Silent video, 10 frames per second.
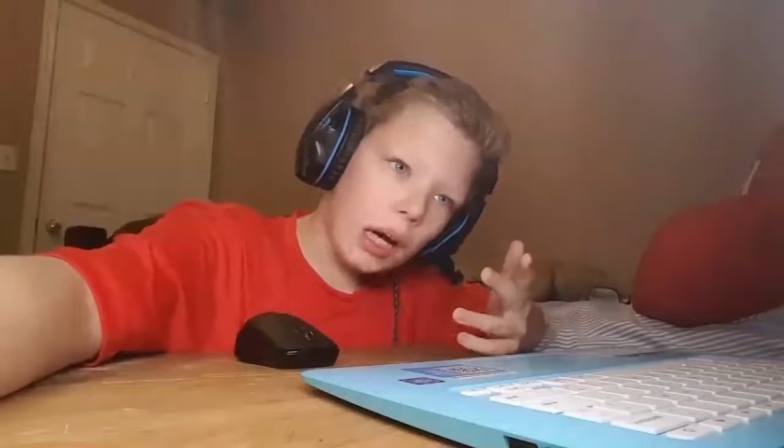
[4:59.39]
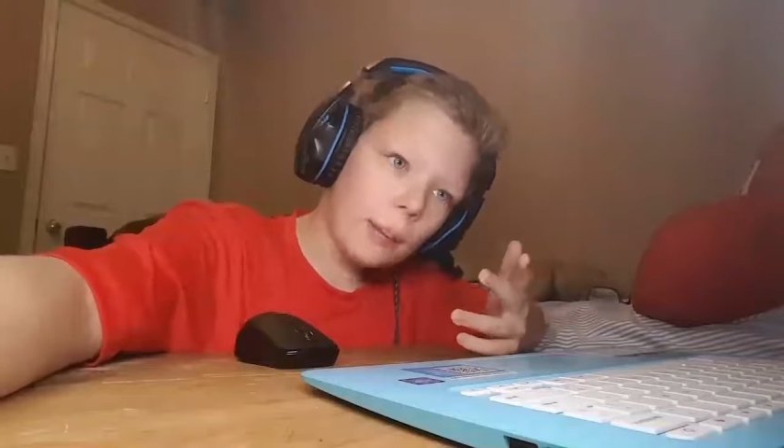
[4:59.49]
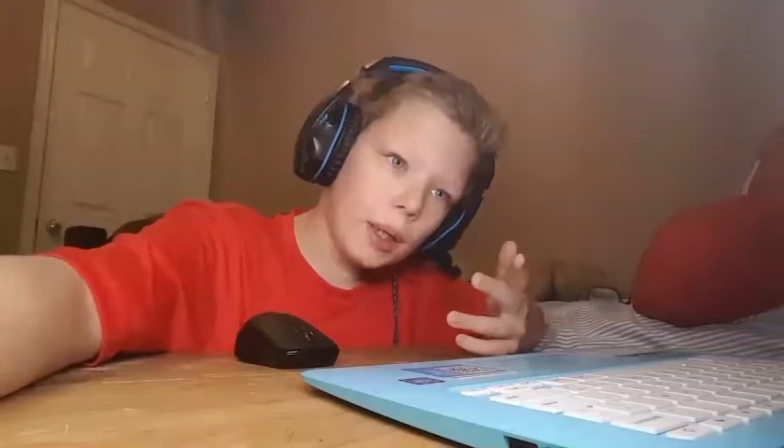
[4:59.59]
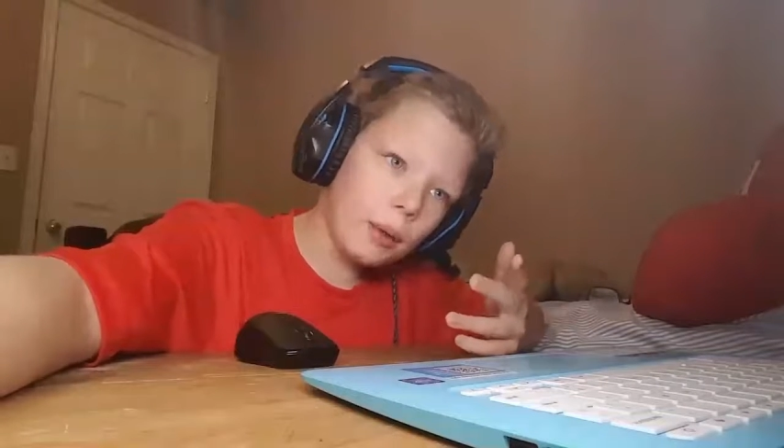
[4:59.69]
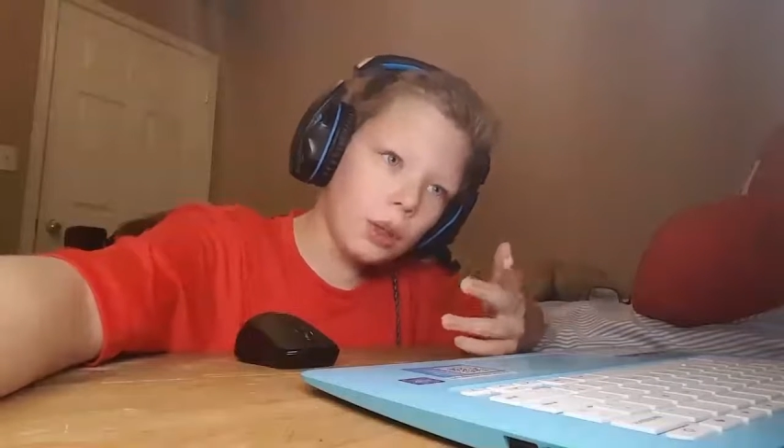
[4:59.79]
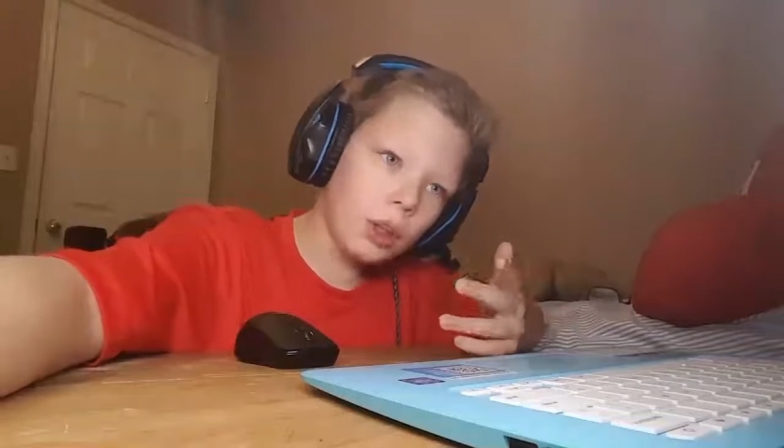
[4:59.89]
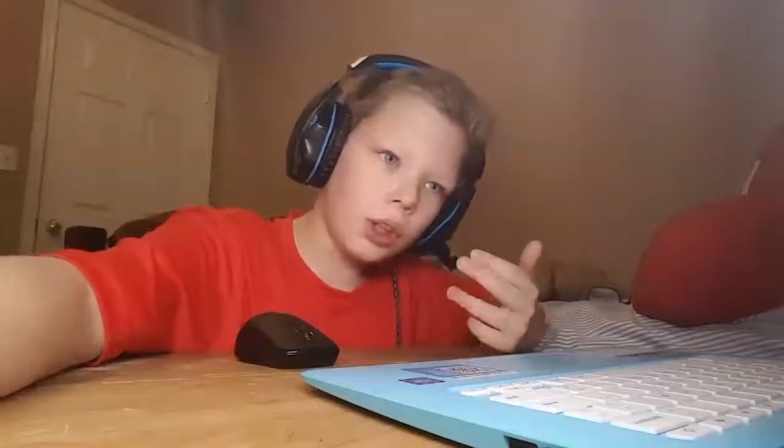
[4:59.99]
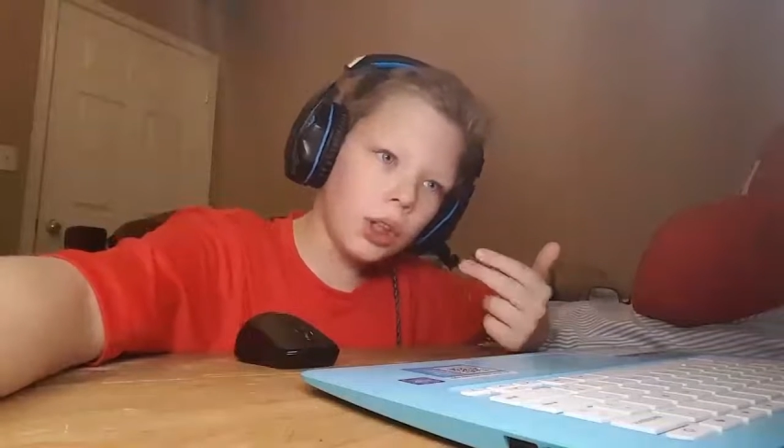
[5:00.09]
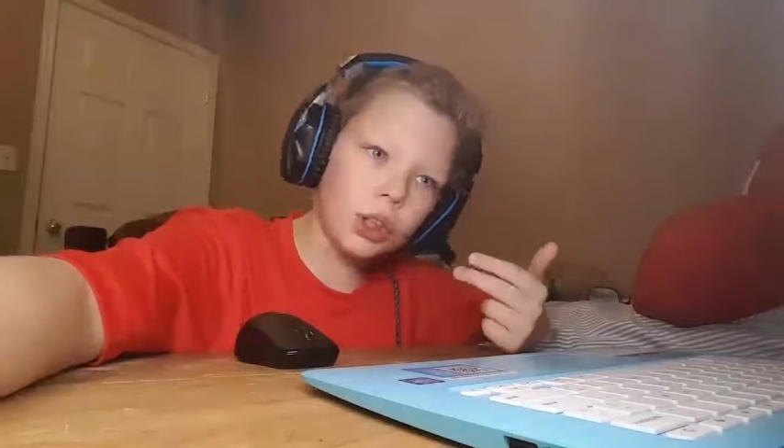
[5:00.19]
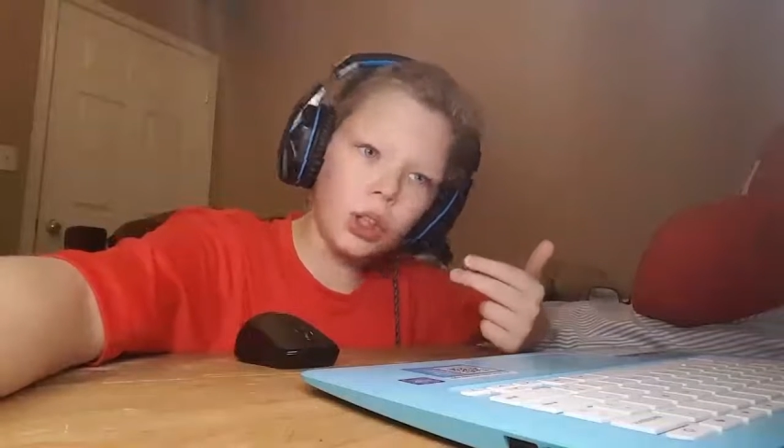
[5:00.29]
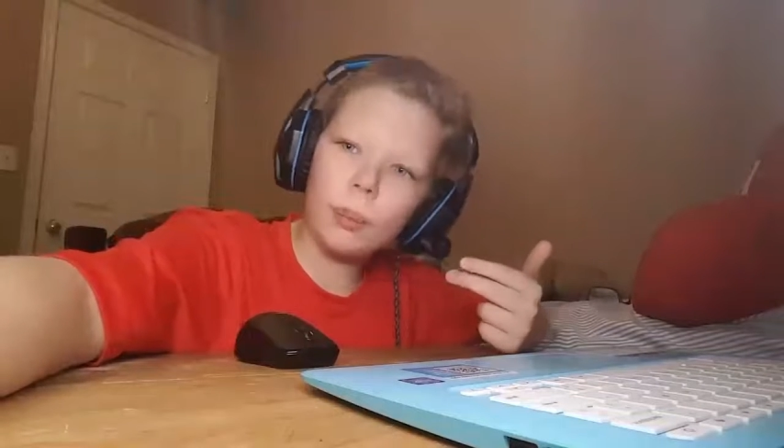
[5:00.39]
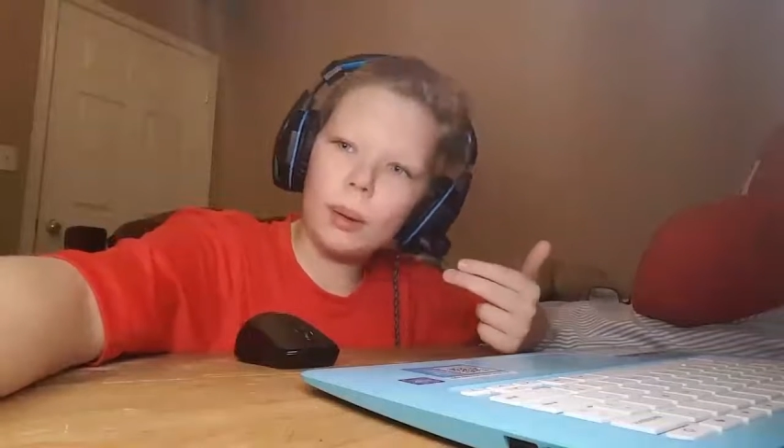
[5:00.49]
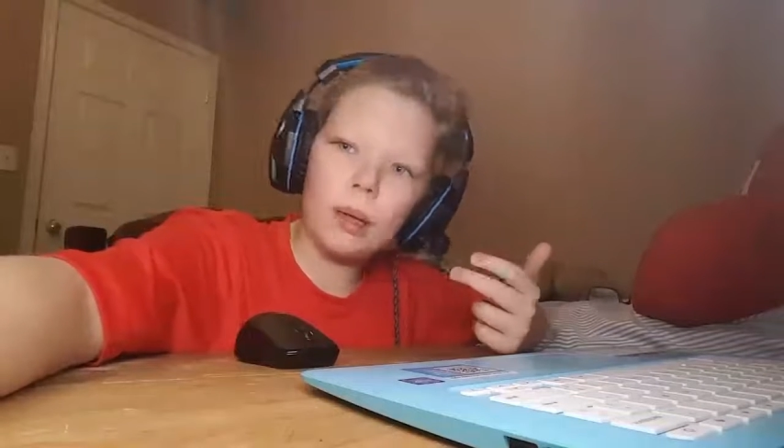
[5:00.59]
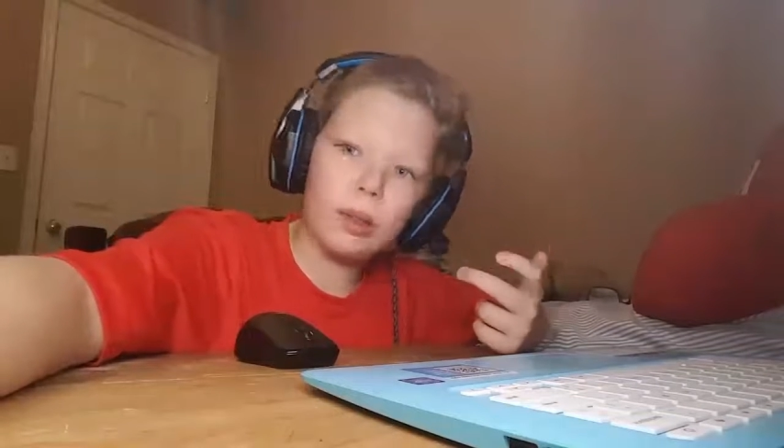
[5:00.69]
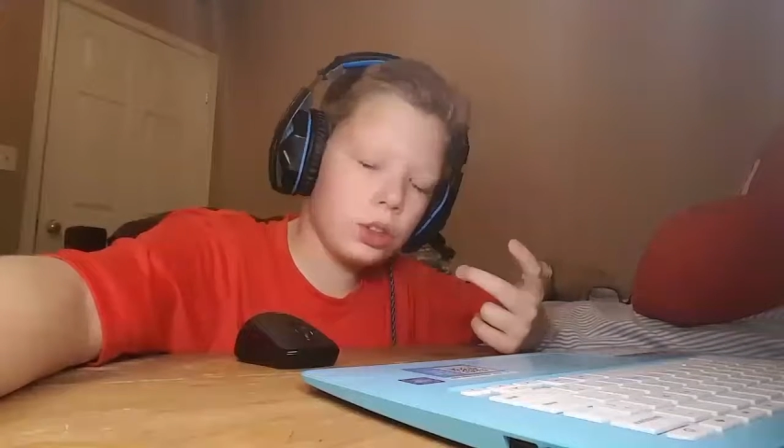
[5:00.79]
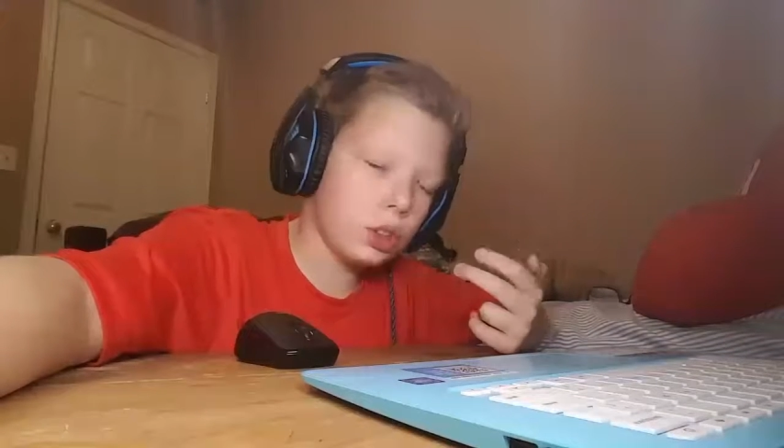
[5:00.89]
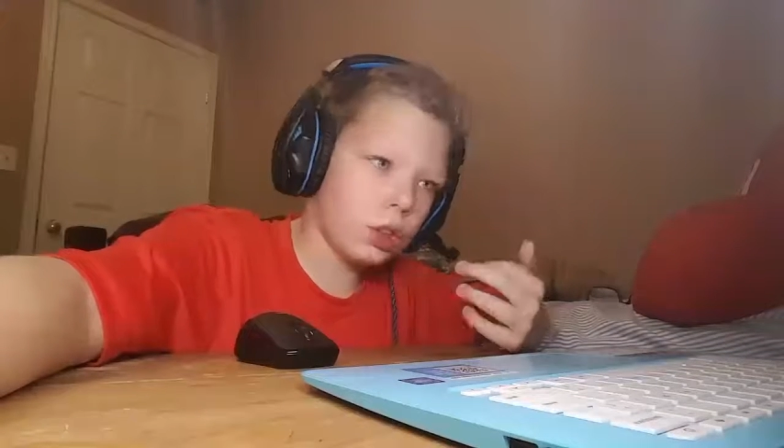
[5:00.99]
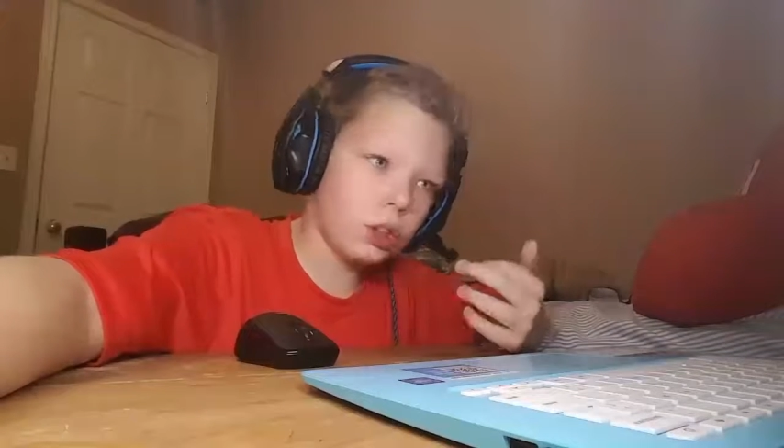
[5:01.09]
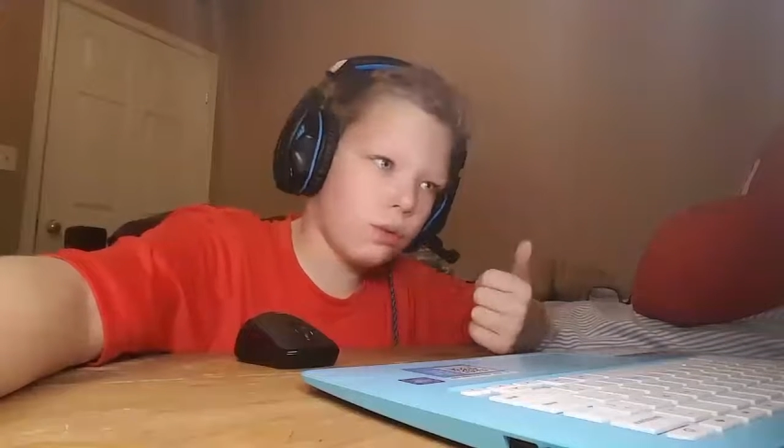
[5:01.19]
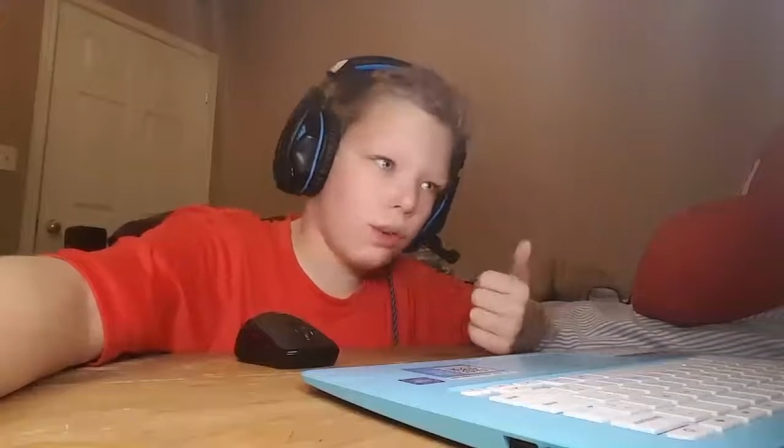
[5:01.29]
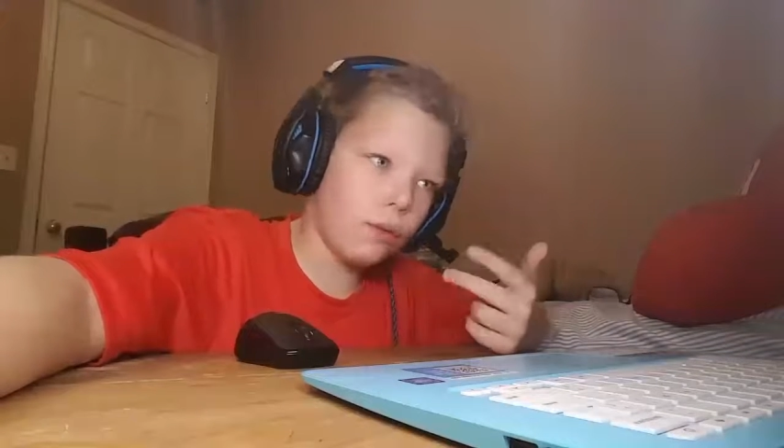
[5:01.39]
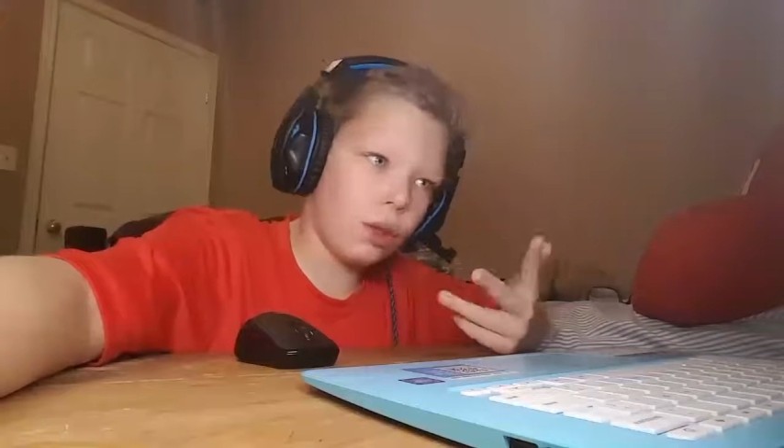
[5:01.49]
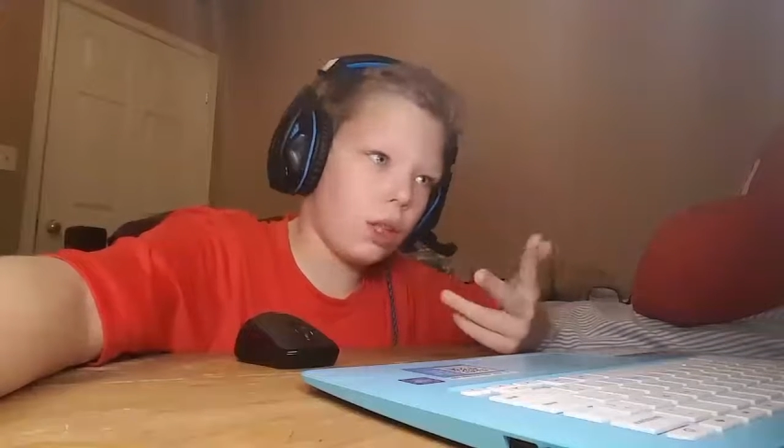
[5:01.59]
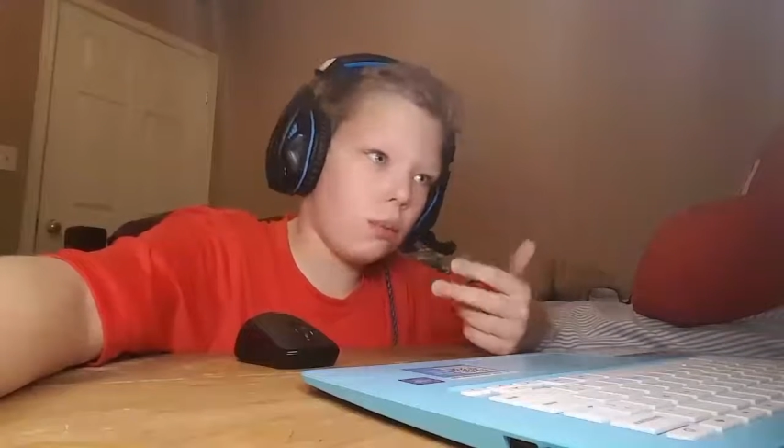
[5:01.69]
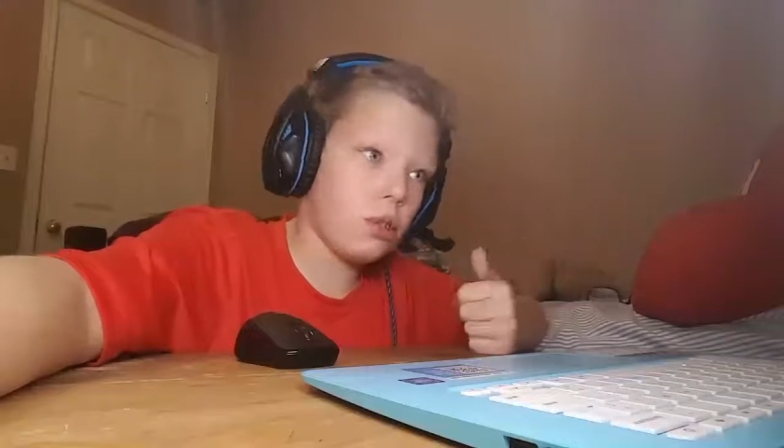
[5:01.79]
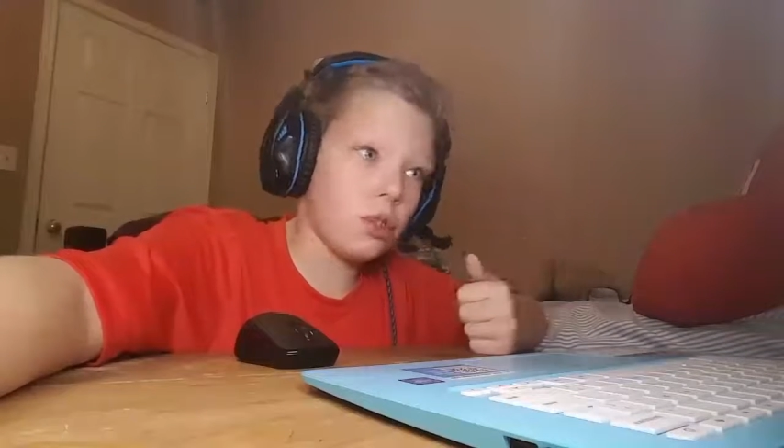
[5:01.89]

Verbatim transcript: I'm not really sure, but just for fun,